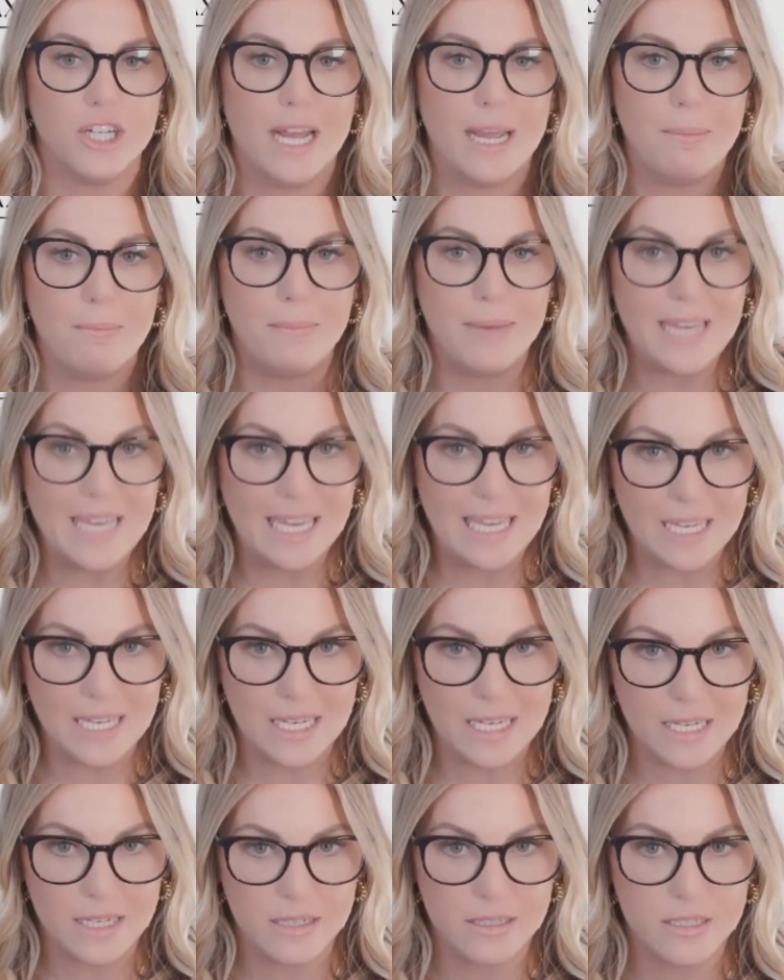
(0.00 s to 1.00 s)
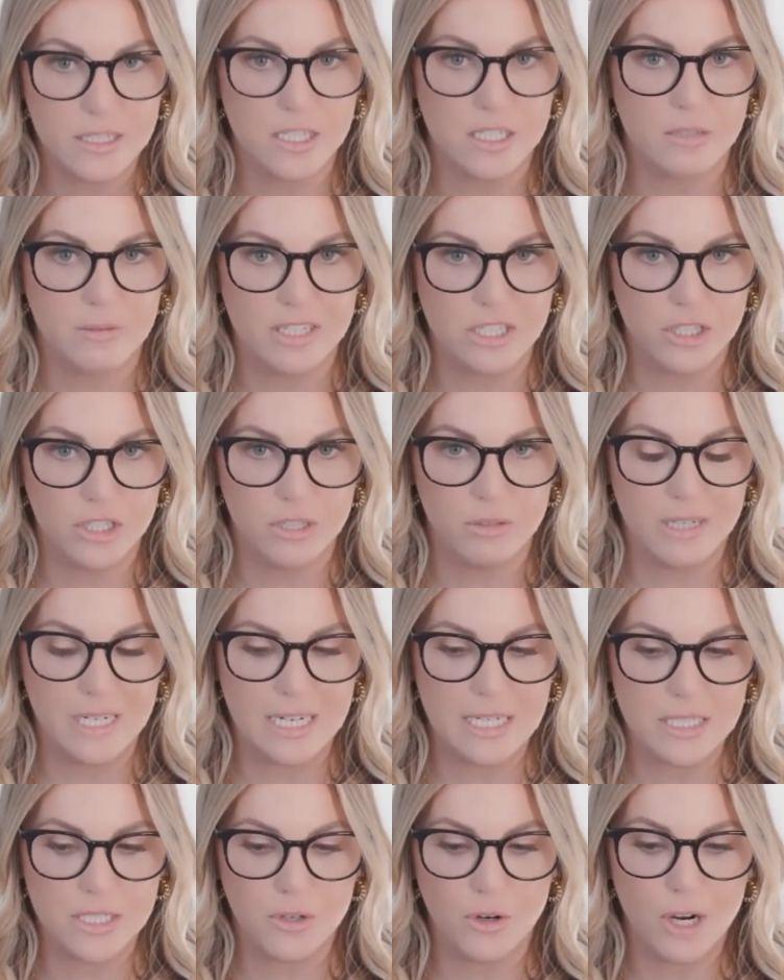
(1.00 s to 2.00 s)
I make to switch to an
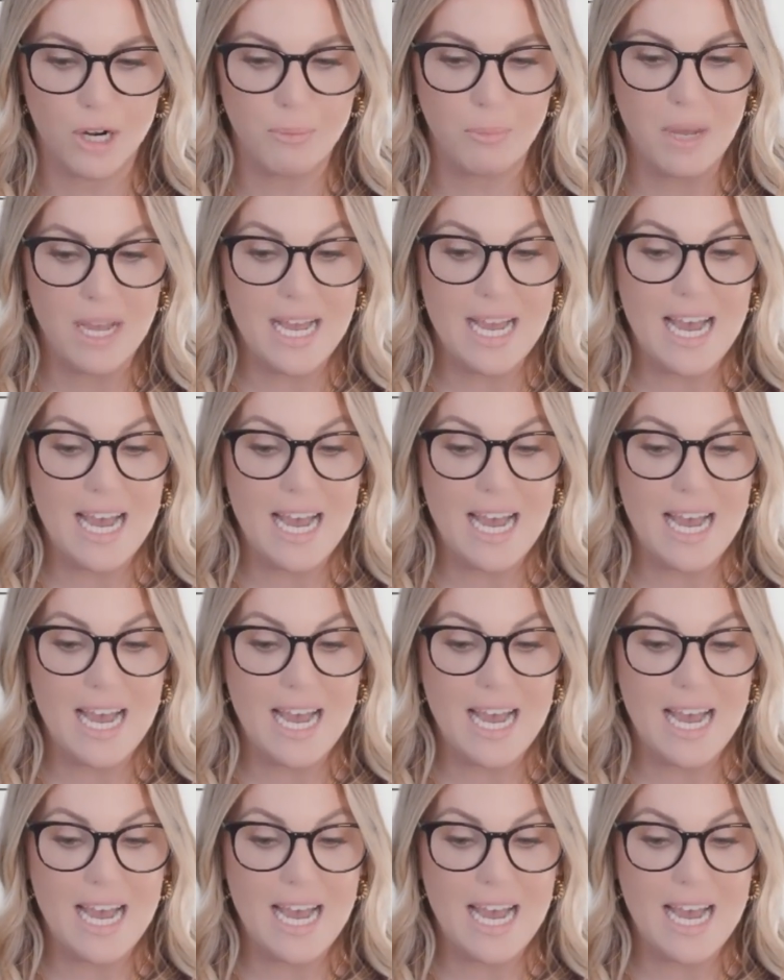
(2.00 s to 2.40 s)
S Corp,